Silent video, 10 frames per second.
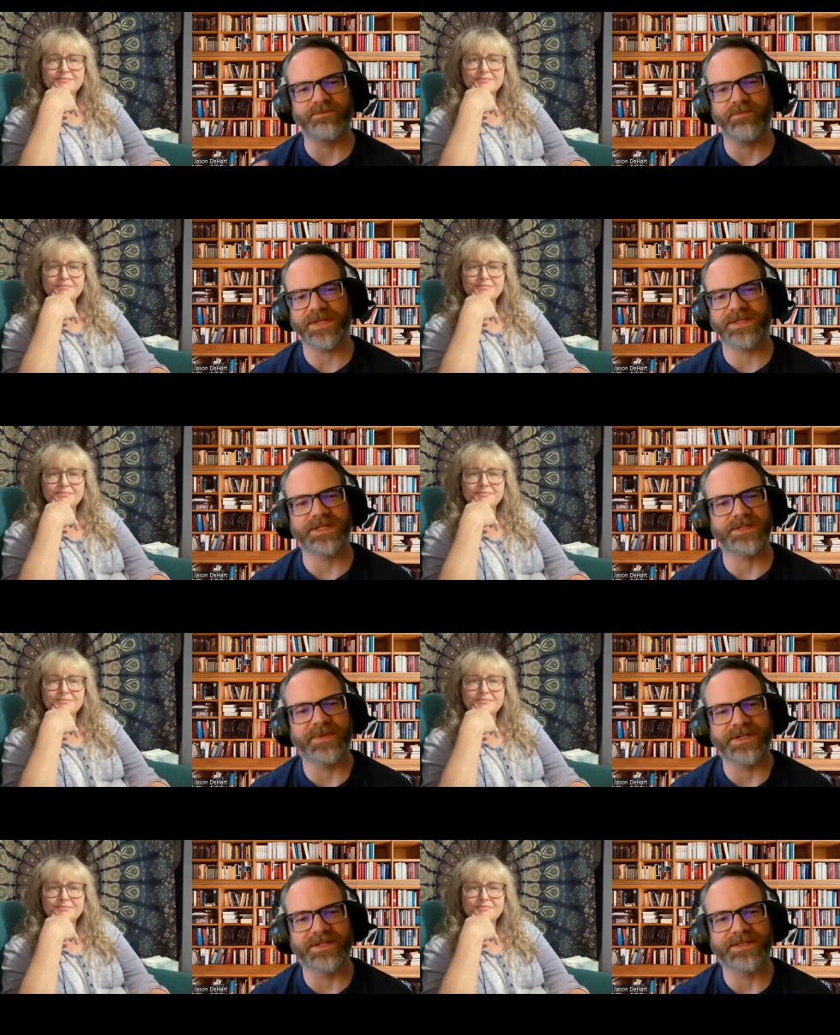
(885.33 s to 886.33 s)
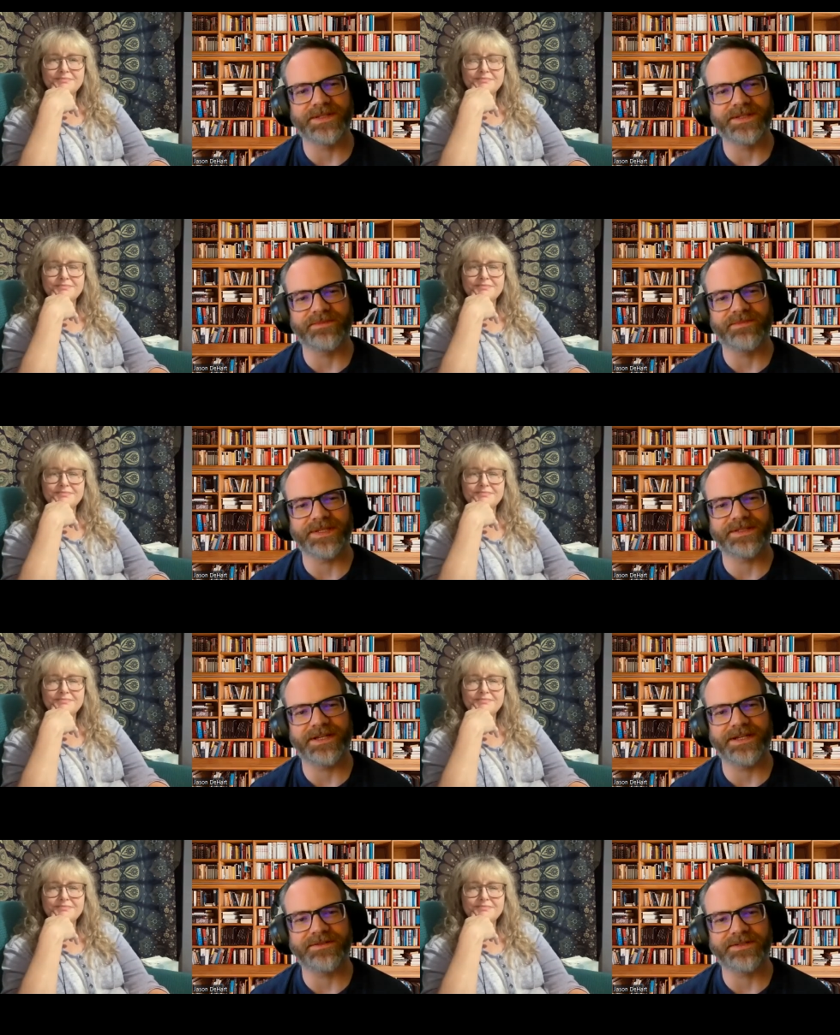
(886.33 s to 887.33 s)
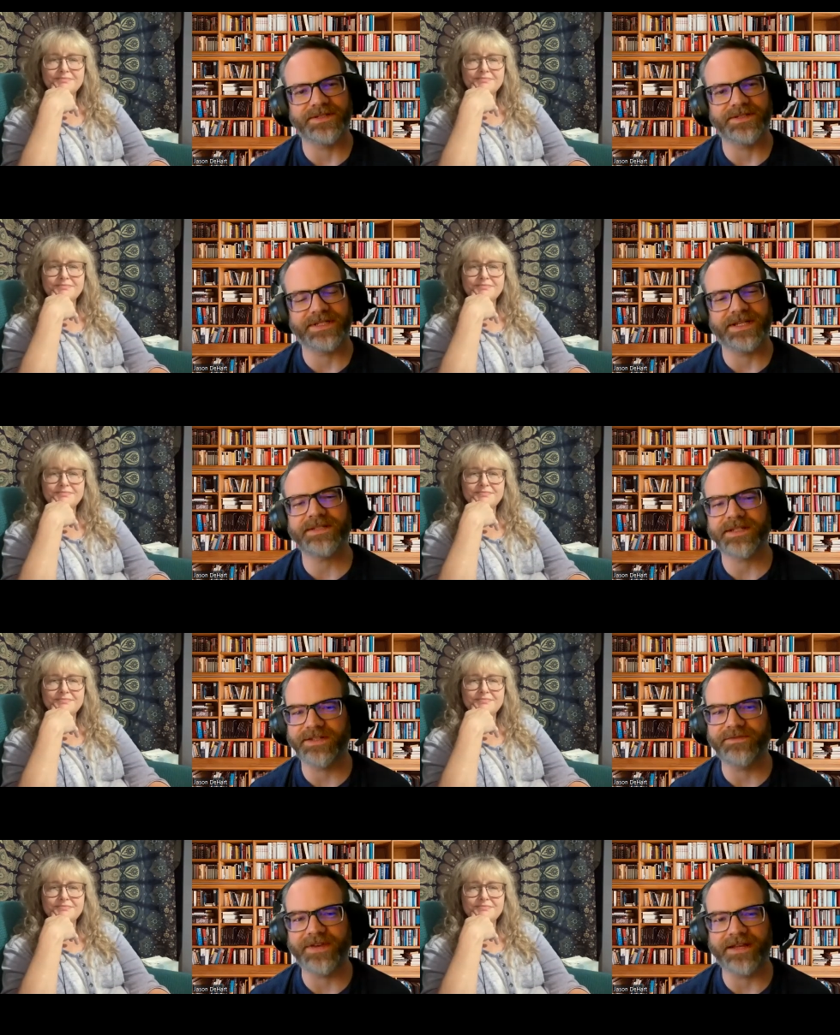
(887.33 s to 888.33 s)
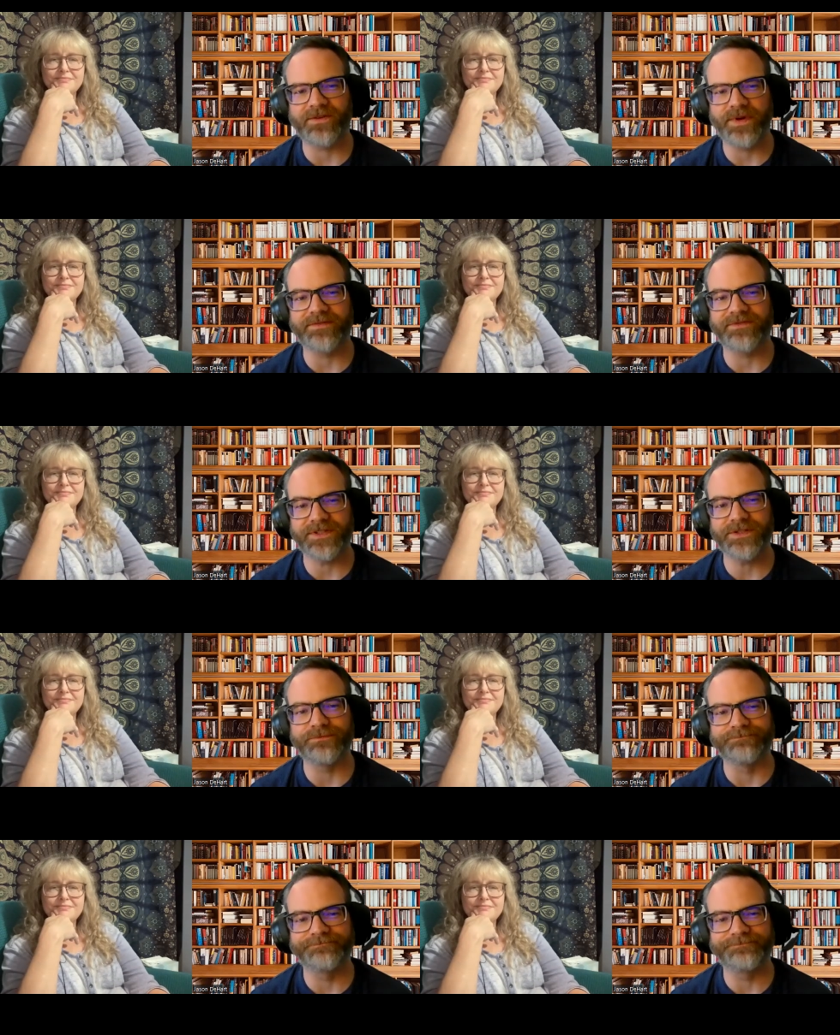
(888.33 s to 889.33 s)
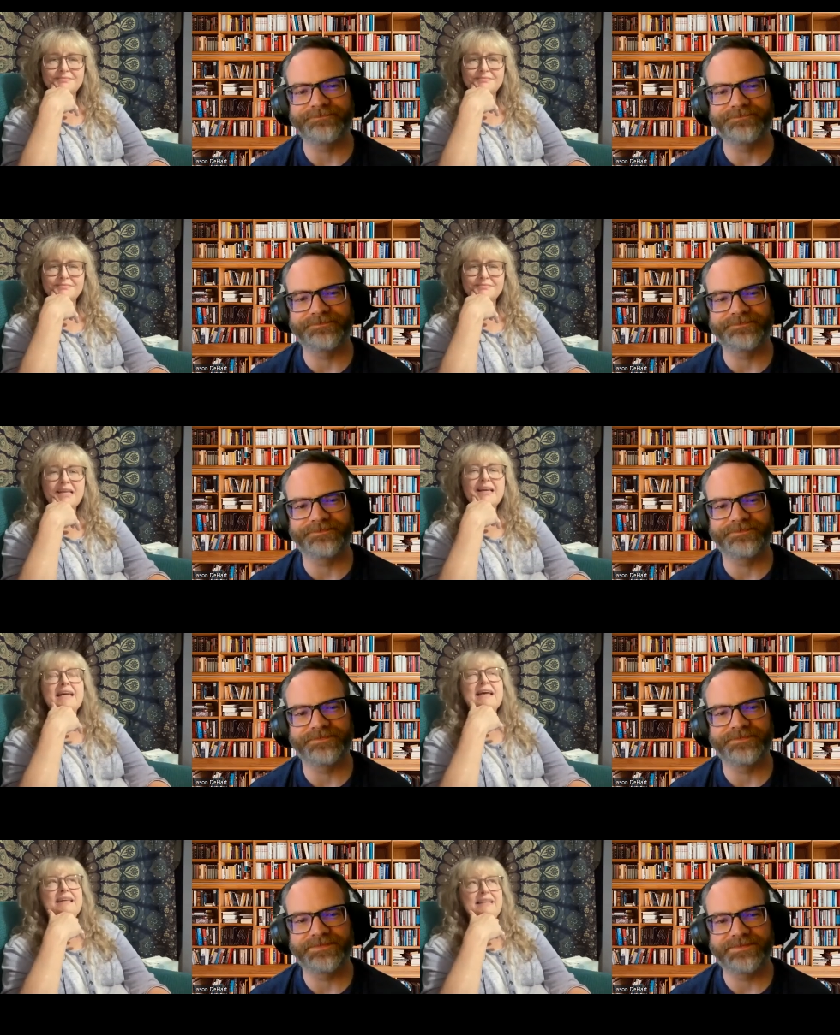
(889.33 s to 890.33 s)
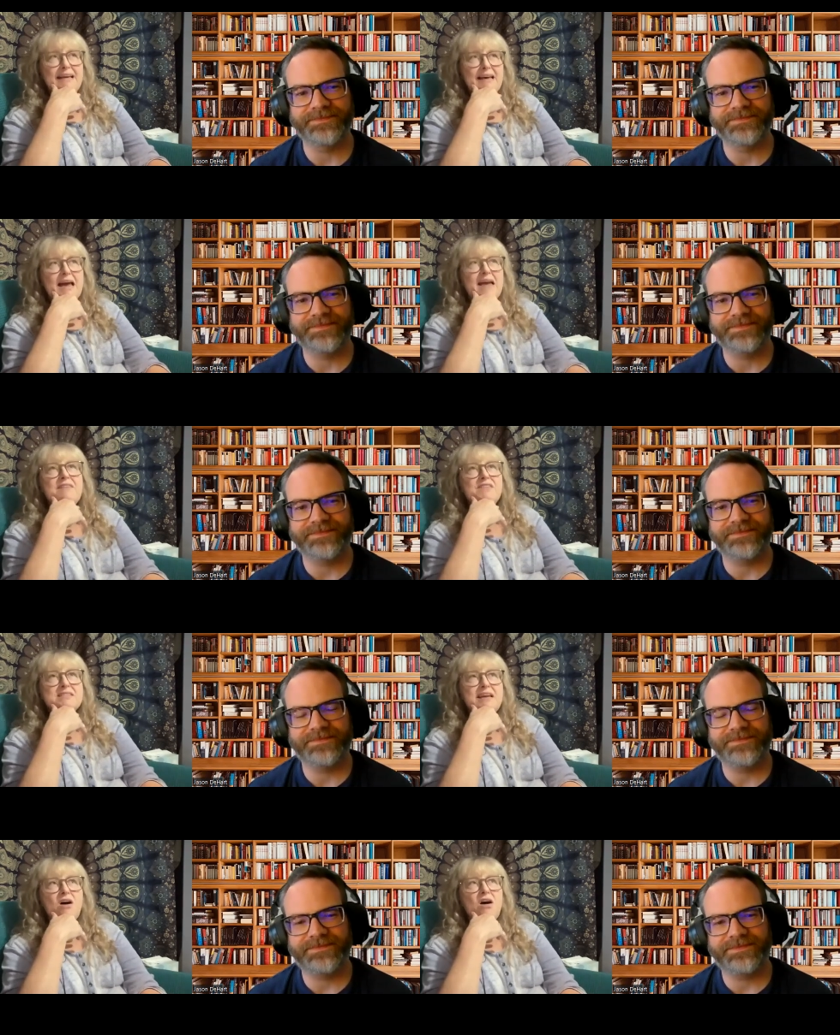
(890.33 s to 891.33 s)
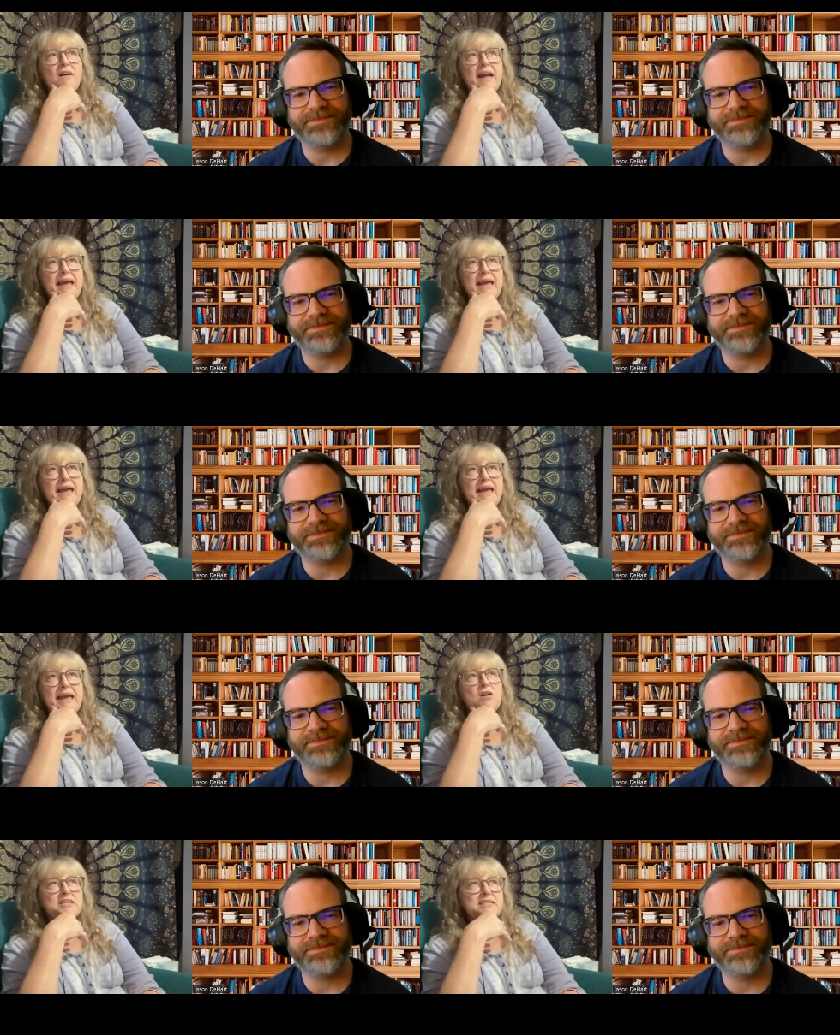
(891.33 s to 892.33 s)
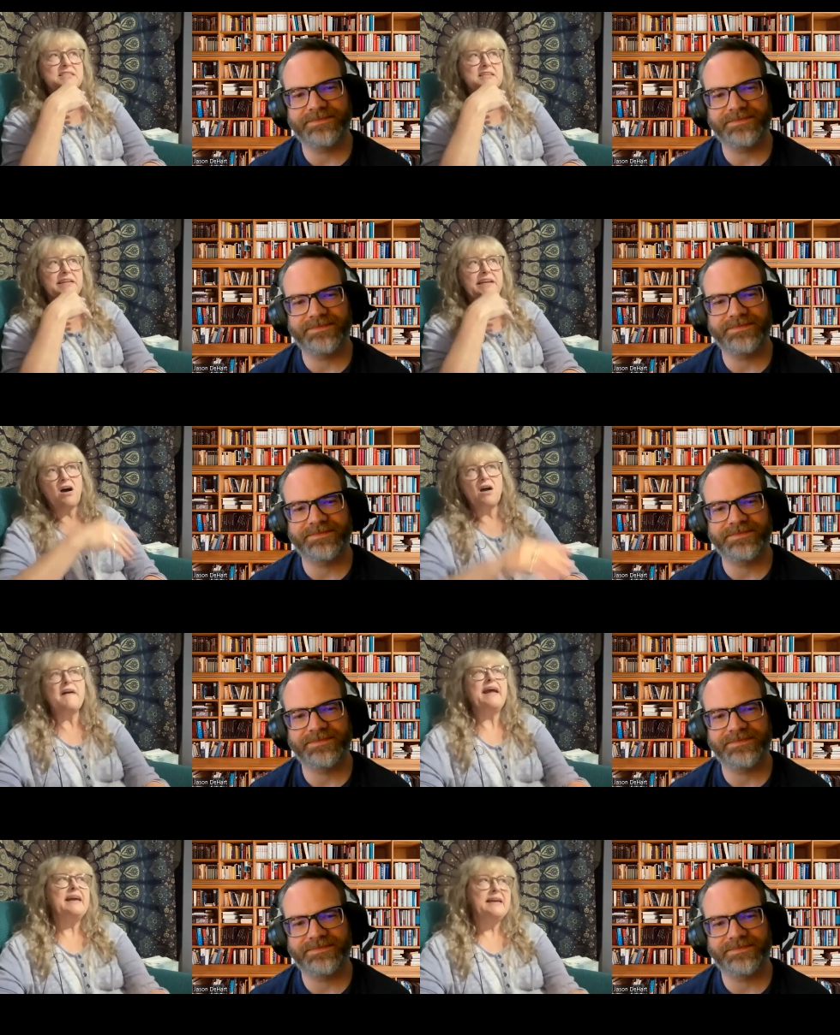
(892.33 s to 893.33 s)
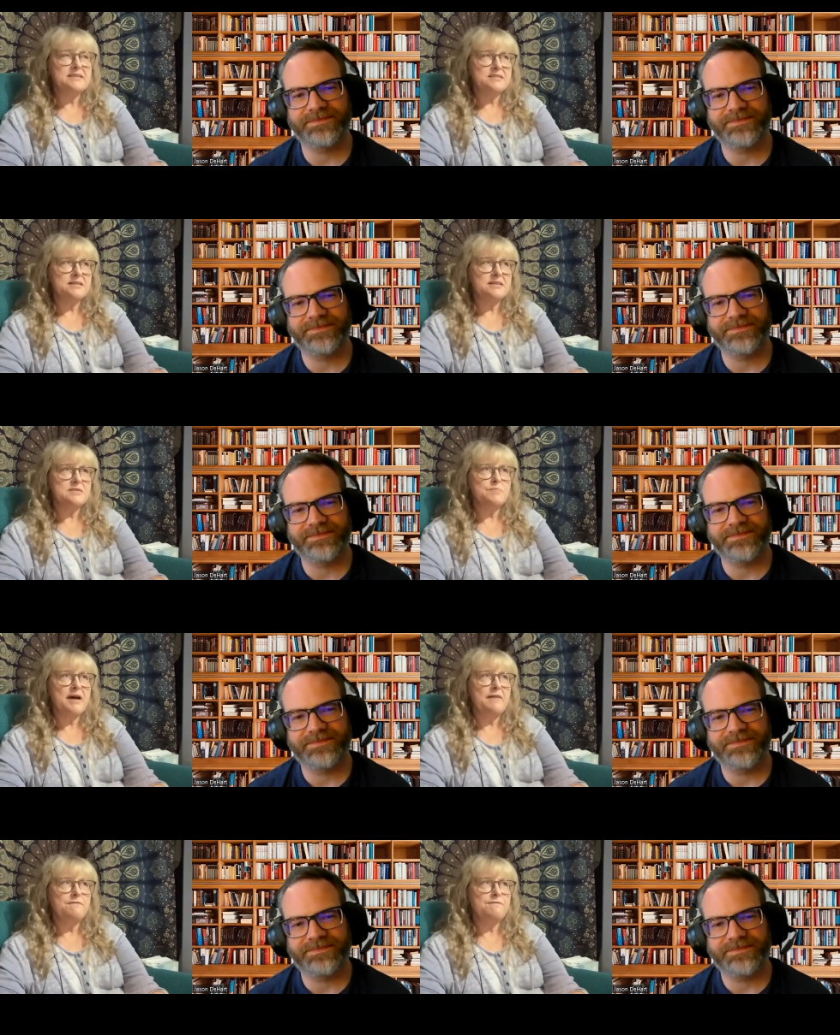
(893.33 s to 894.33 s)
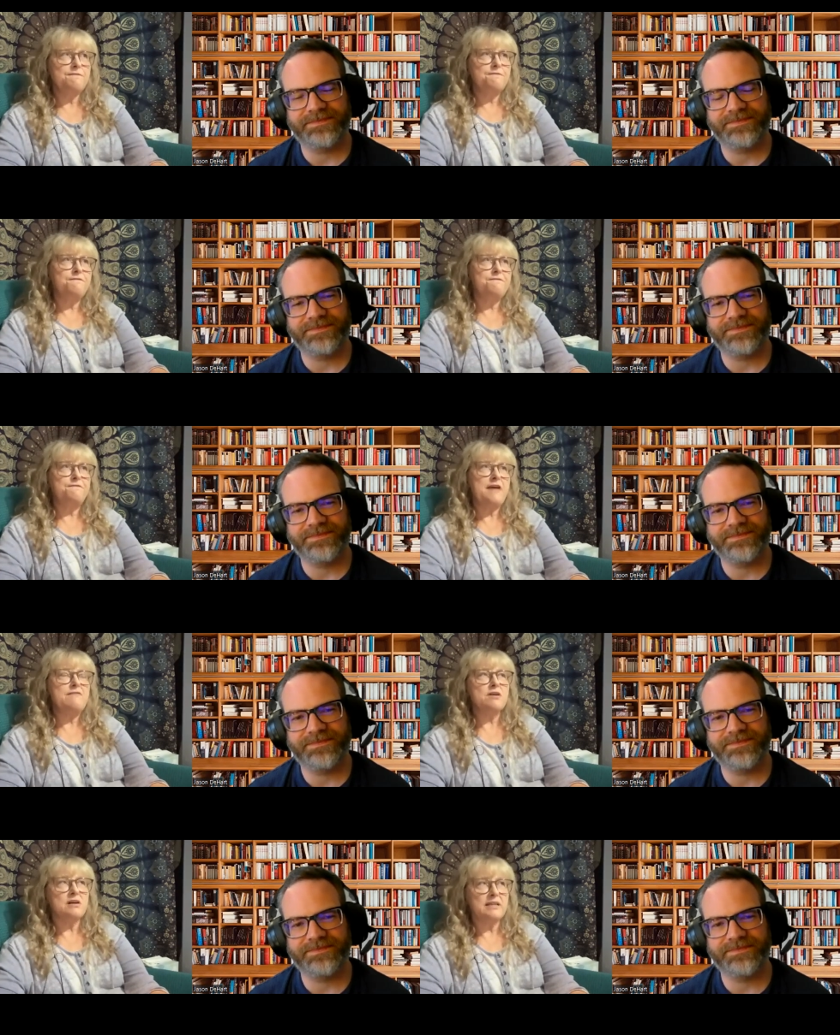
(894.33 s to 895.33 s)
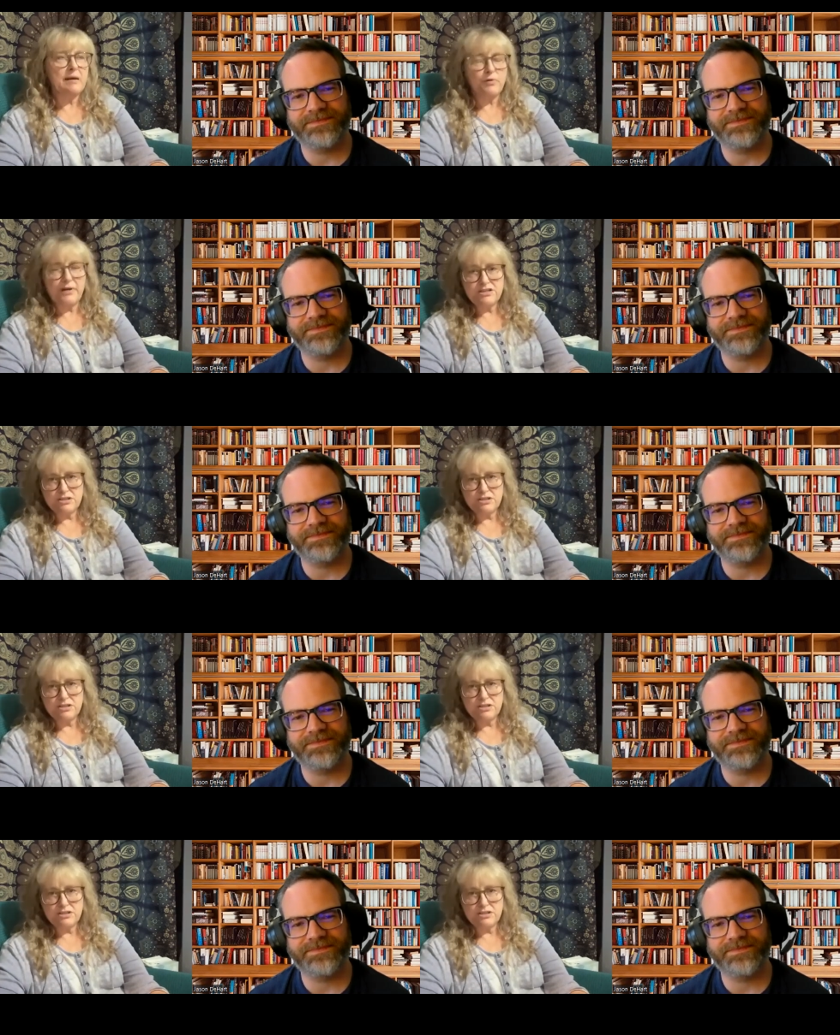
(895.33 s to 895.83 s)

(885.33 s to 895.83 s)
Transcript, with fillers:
Speaker 1: and best experiences and best titles. So it sounds like you've had quite a few.
Speaker 2: Yeah, I'd have to say RA artistically RA is is my favorite collaboration